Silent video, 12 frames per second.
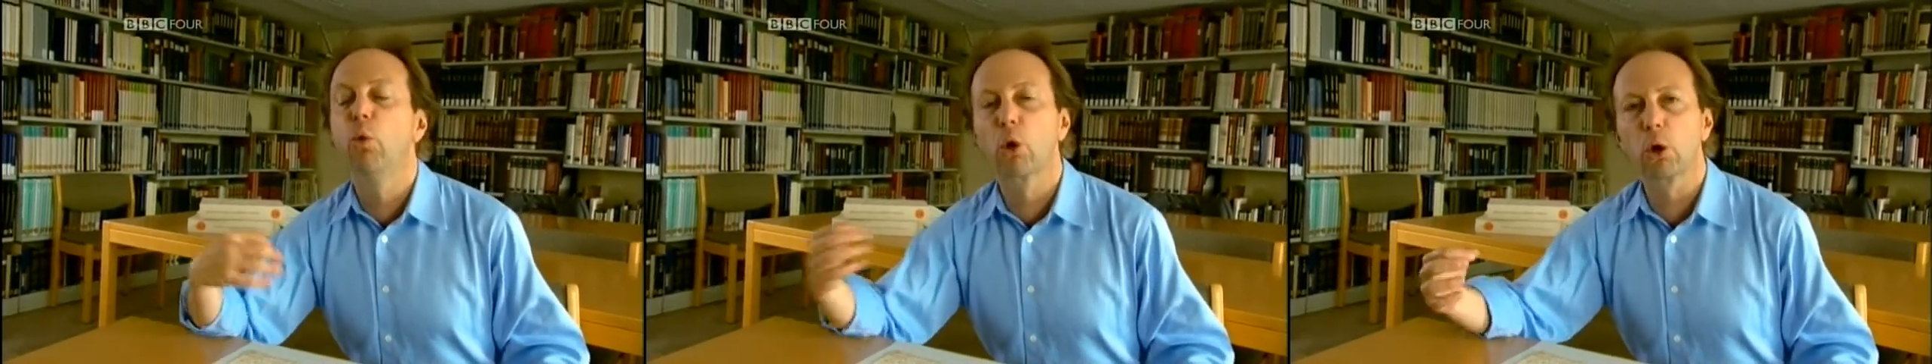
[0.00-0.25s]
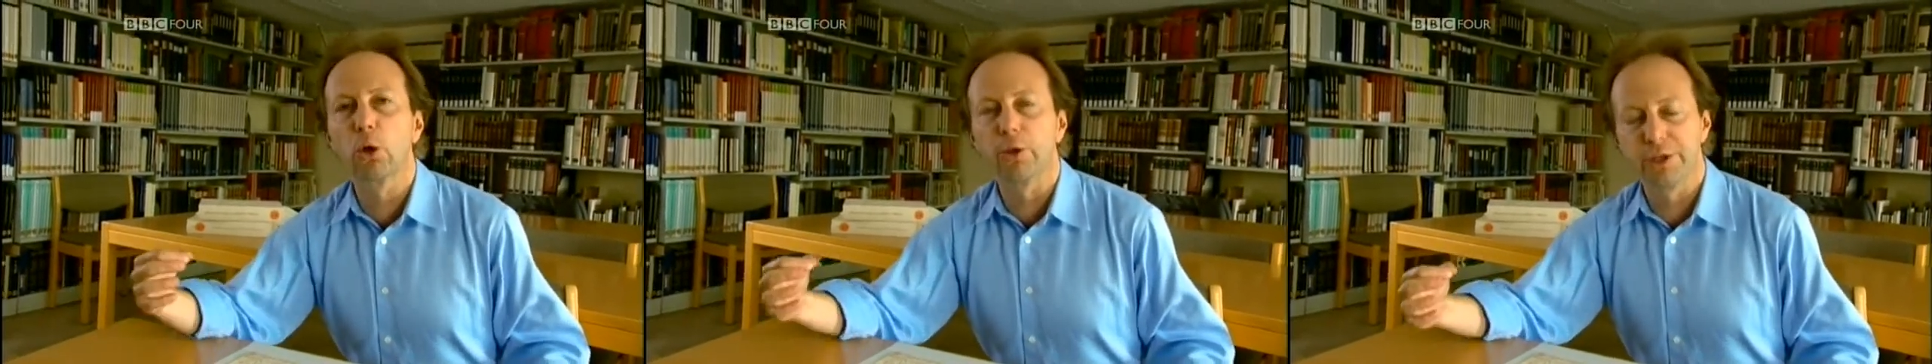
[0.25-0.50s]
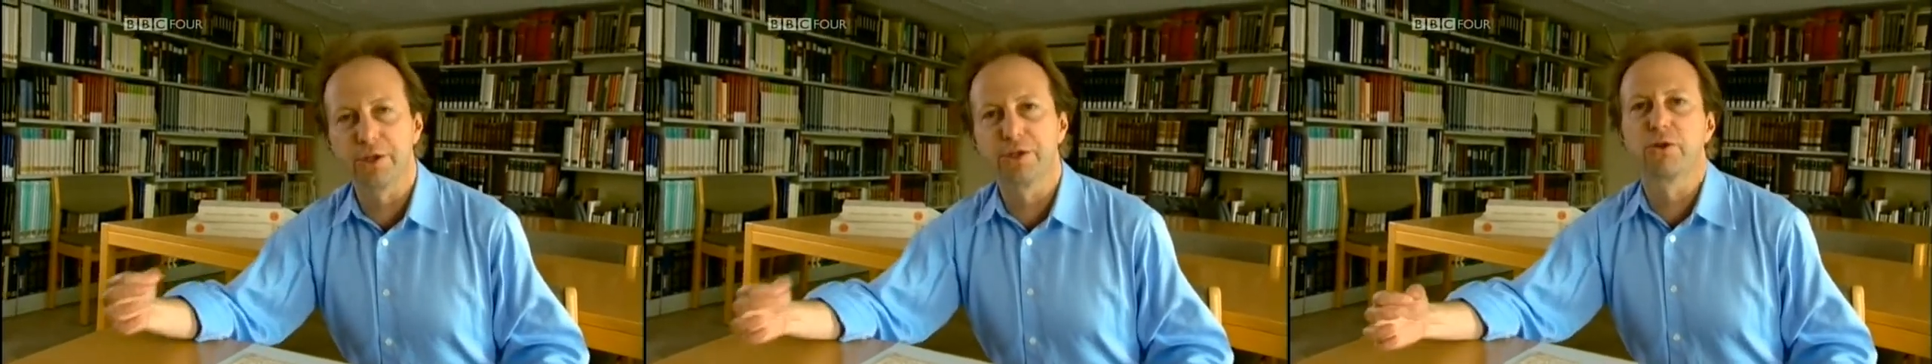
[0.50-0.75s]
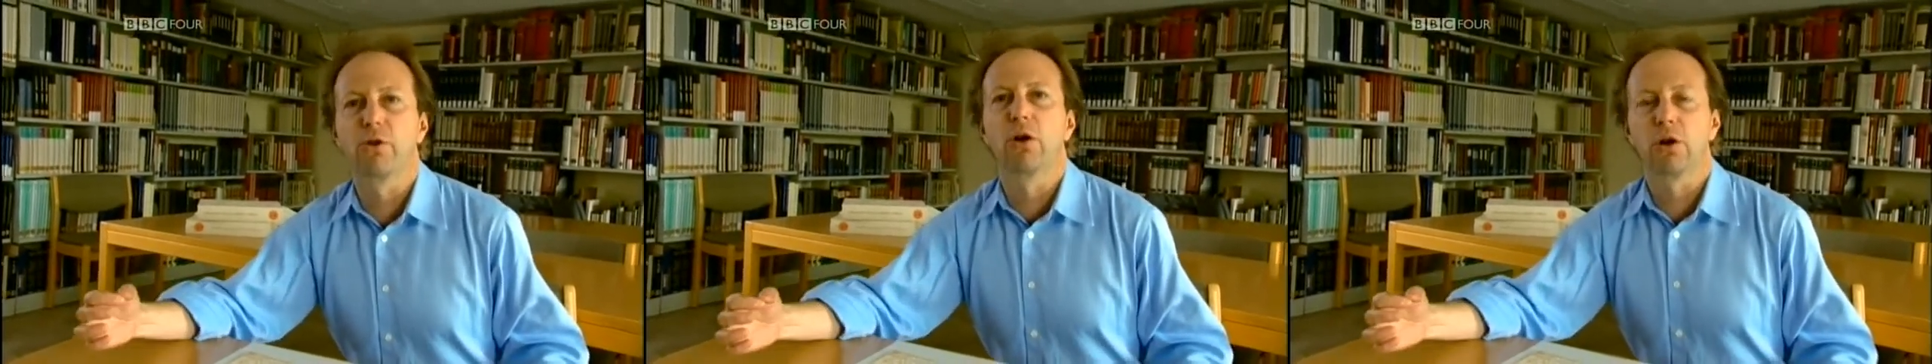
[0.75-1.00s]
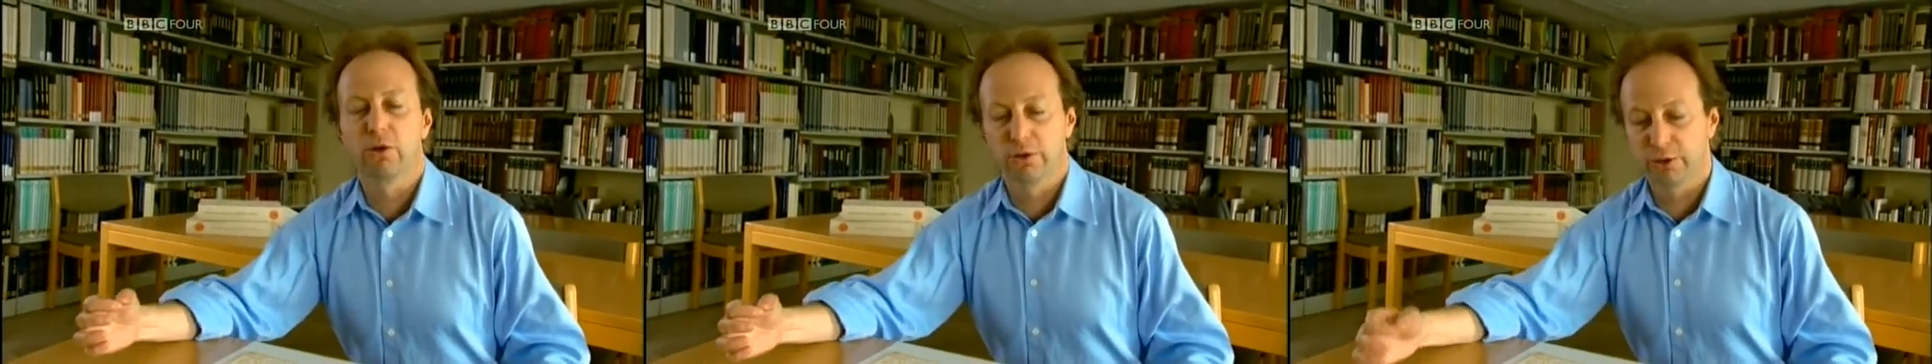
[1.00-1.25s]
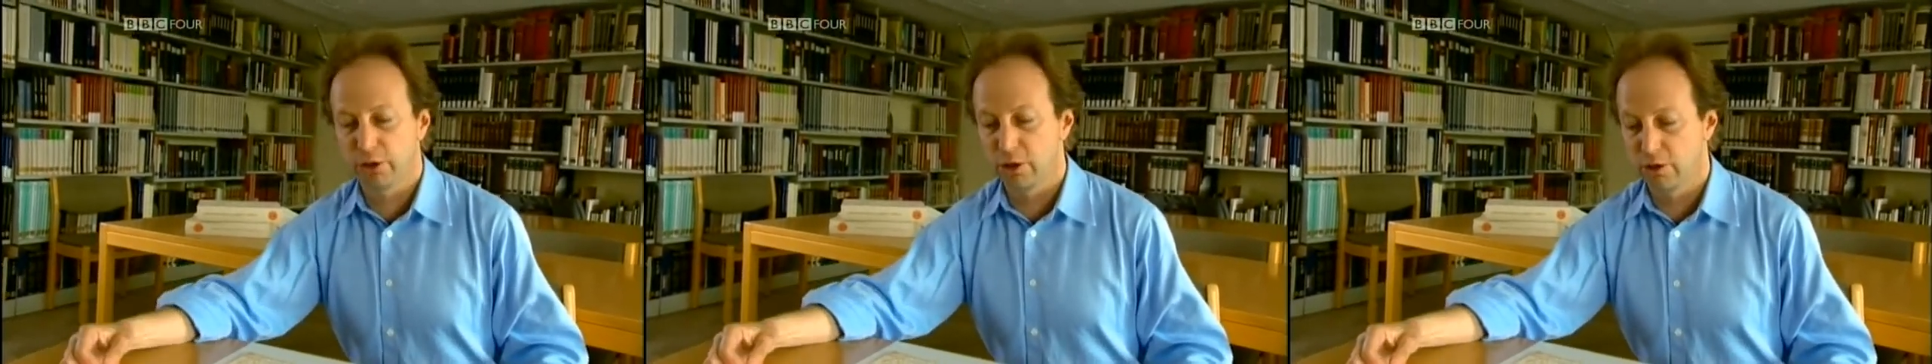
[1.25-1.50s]
world historical
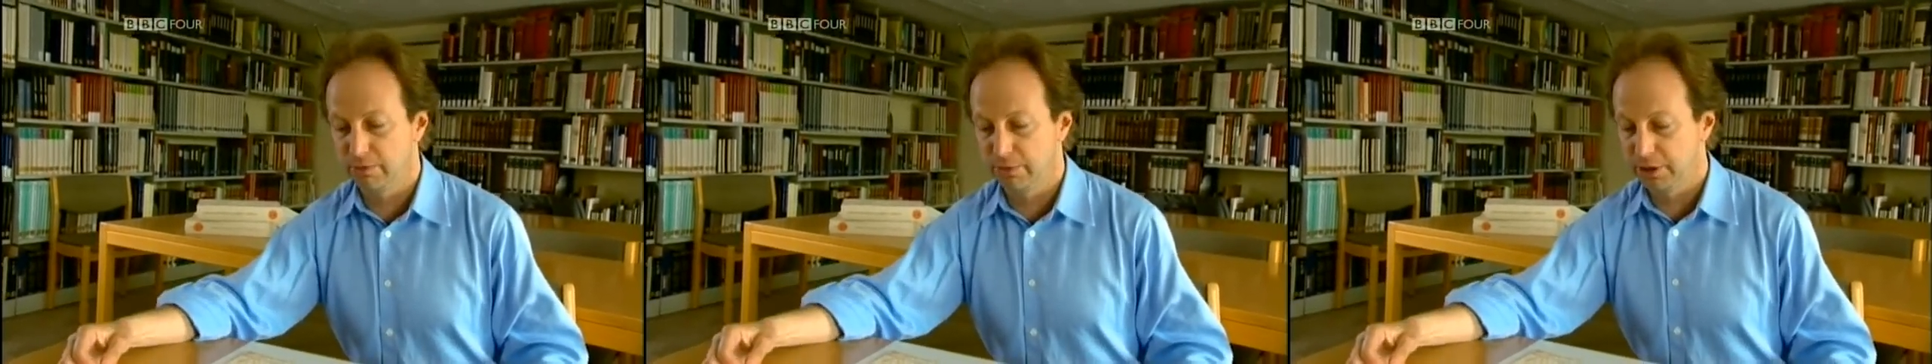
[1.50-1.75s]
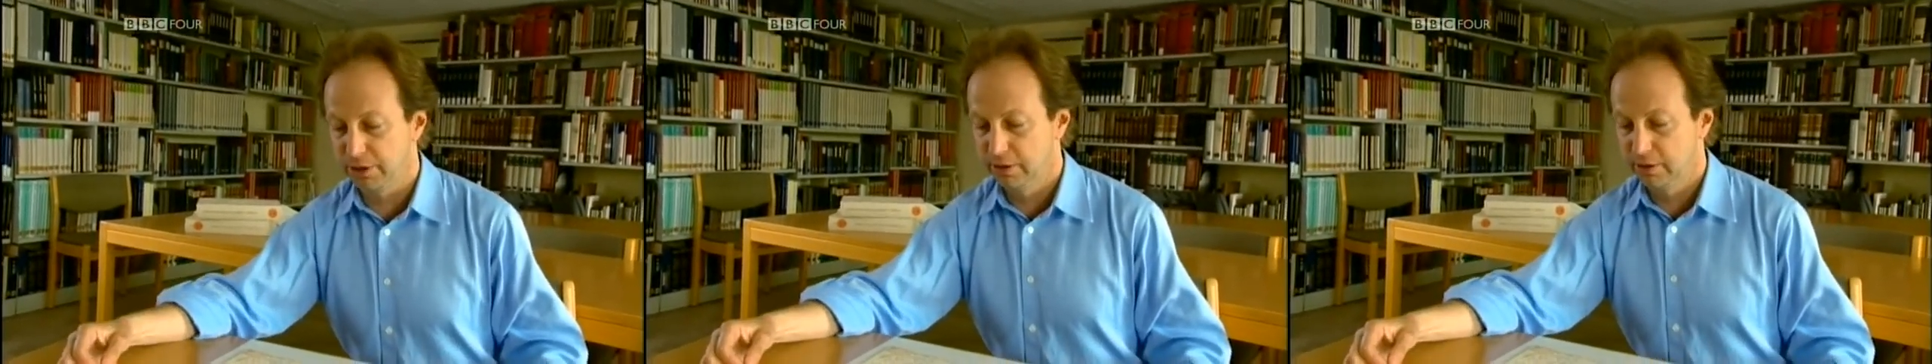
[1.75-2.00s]
terms.